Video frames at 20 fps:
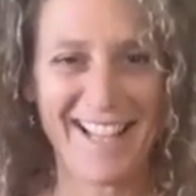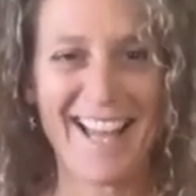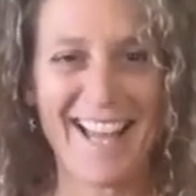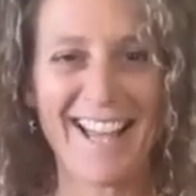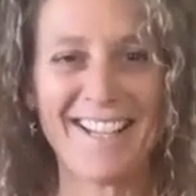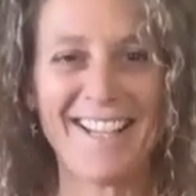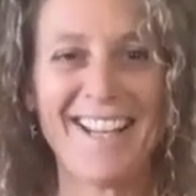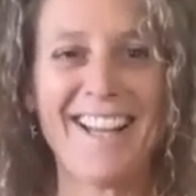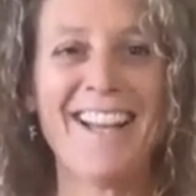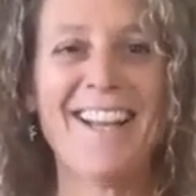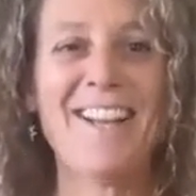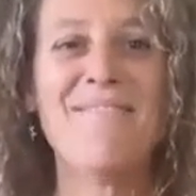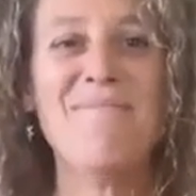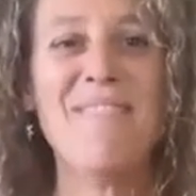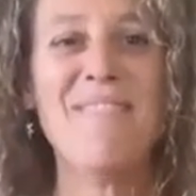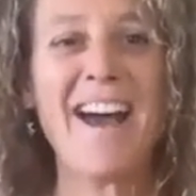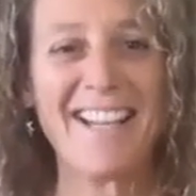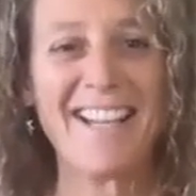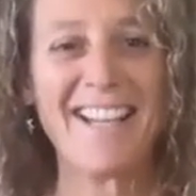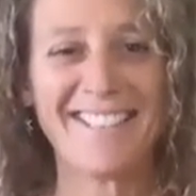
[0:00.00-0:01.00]
that
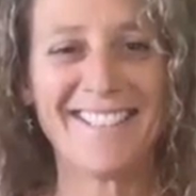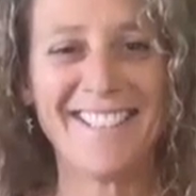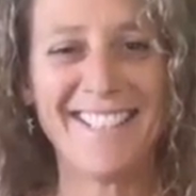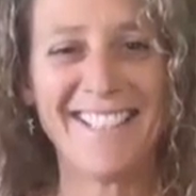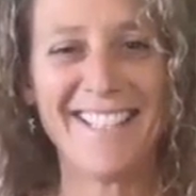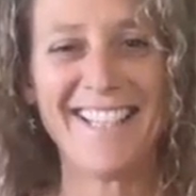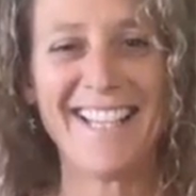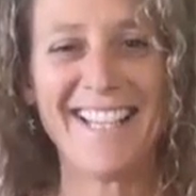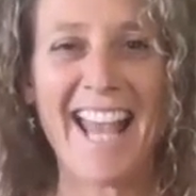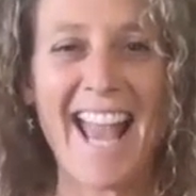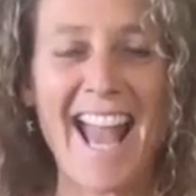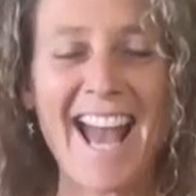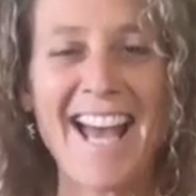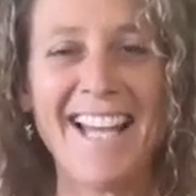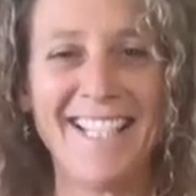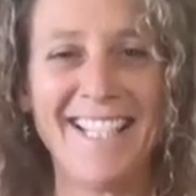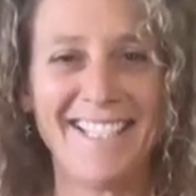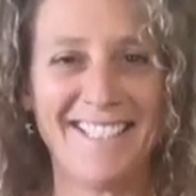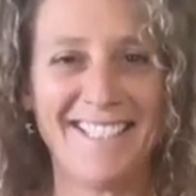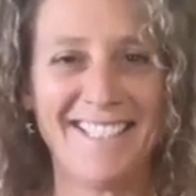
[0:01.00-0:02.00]
medicine at the
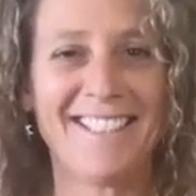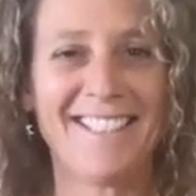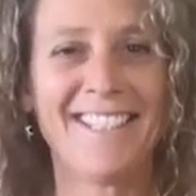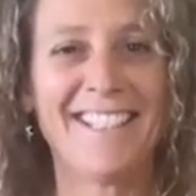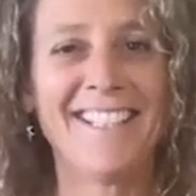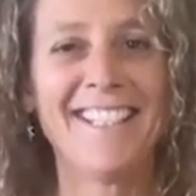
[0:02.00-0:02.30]
end.